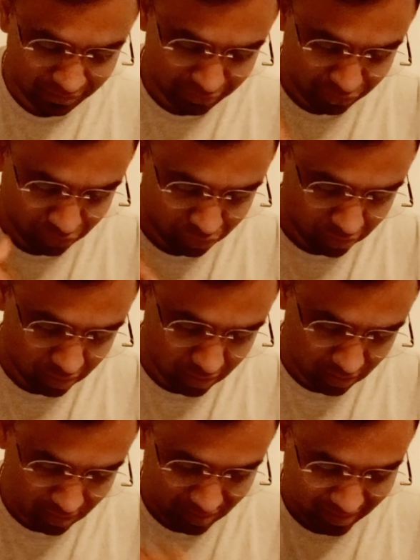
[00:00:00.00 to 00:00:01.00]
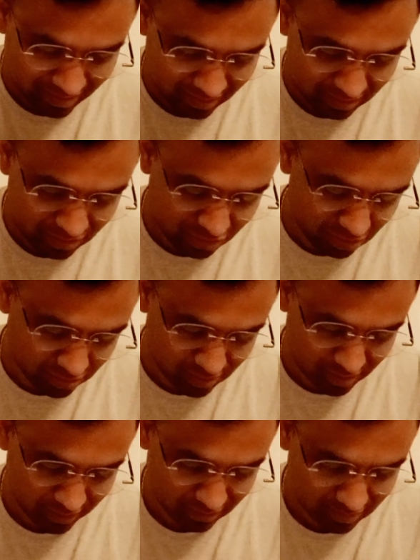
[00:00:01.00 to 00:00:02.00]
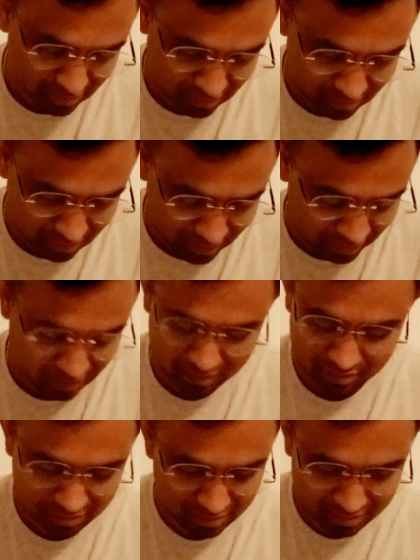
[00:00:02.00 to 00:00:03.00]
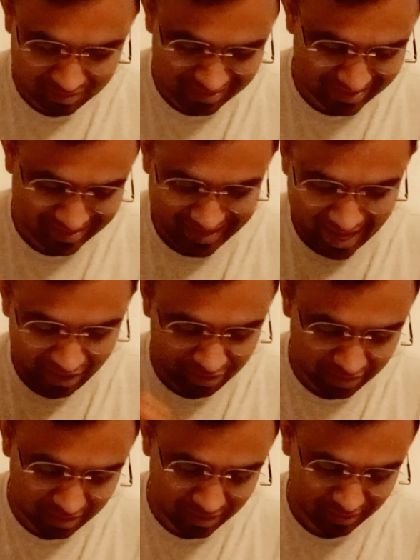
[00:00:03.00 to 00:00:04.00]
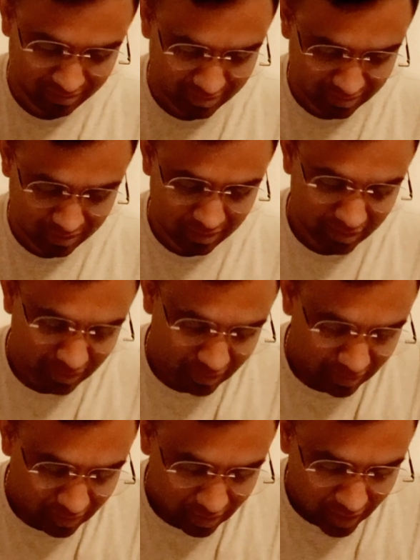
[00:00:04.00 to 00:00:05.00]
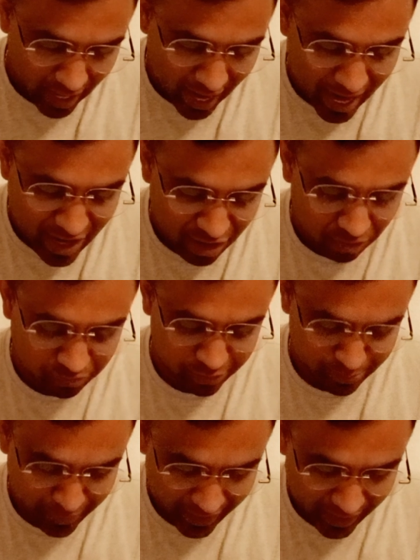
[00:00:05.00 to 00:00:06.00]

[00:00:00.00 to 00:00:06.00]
4 cross lines like diagonal lines. End of speed